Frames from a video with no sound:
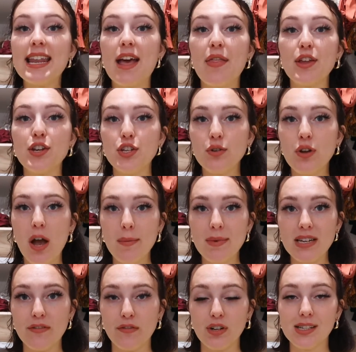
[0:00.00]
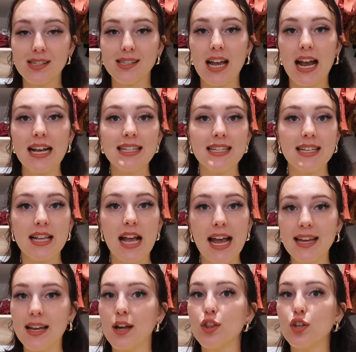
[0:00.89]
Now they do come in different sizes.
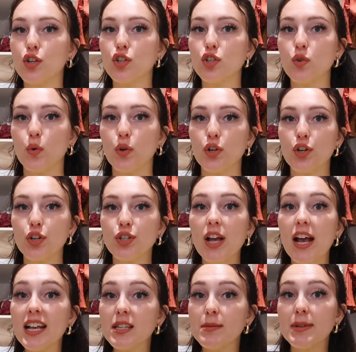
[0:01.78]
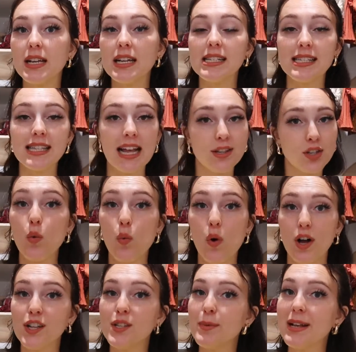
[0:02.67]
I got the shorter size because that's the
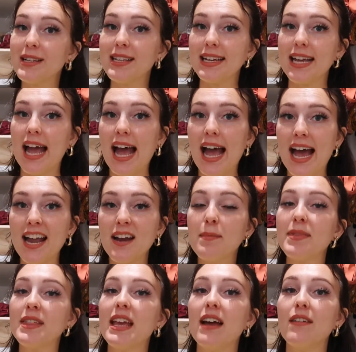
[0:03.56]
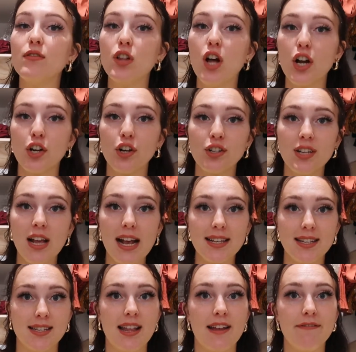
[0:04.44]
wall space I had. They have longer
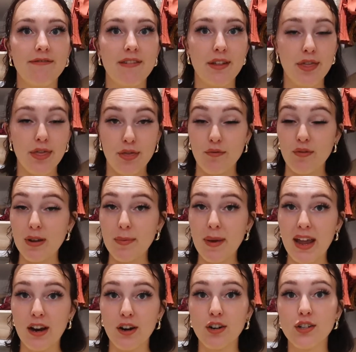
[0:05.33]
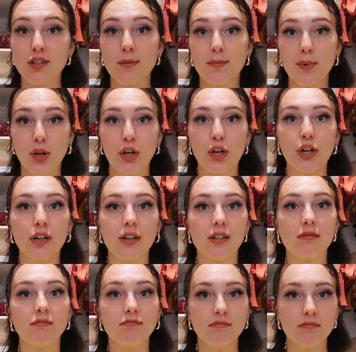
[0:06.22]
sizes that fit 3 pairs
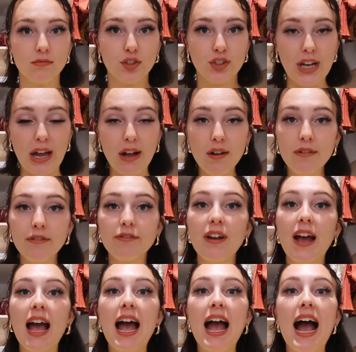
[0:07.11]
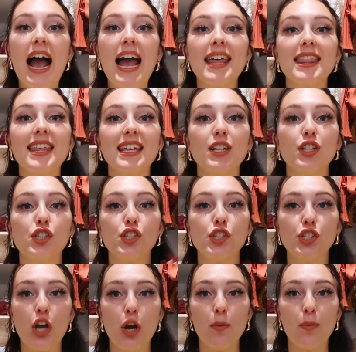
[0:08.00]
per shelf. I think it's
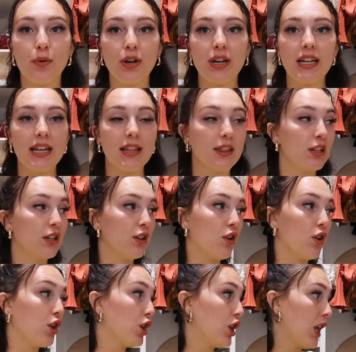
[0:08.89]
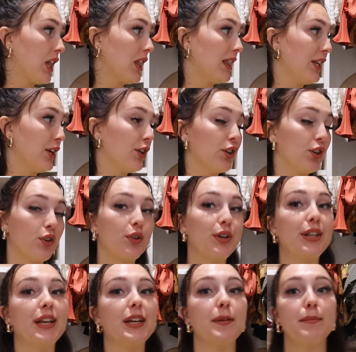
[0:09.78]
so pretty. The clear
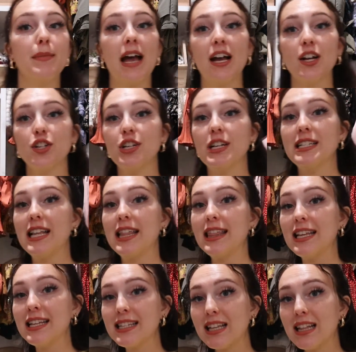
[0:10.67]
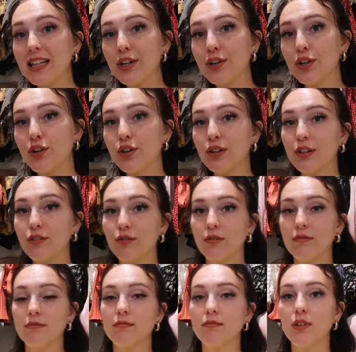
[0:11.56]
acrylic matches this clear
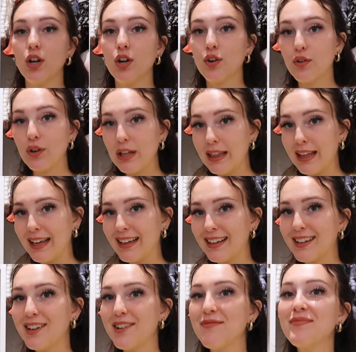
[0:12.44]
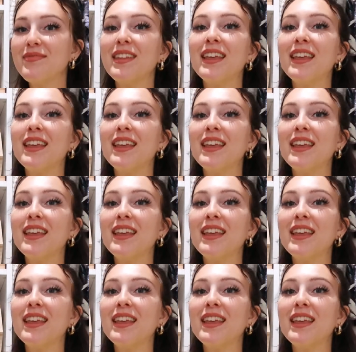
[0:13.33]
acrylic.